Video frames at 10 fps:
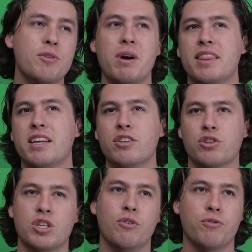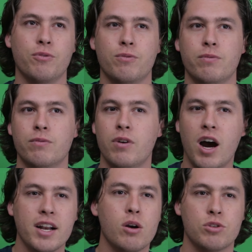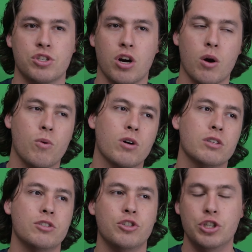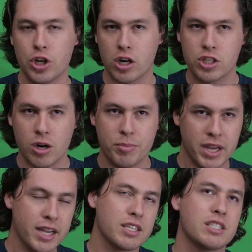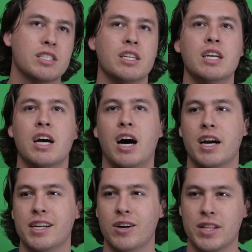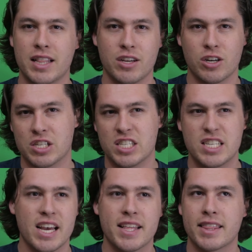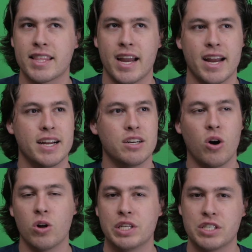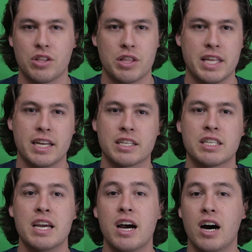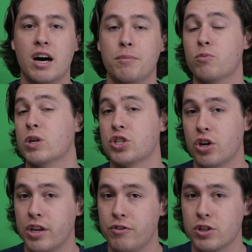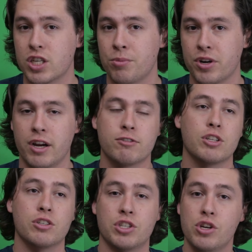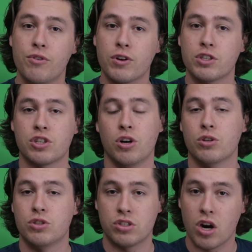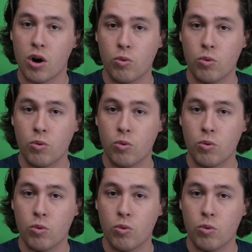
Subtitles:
you might think to yourself, I know Star Wars, Jar Jar Binks, I know that there are Sith and all these other things, which I'll give you a summary of. So there's a universe called Star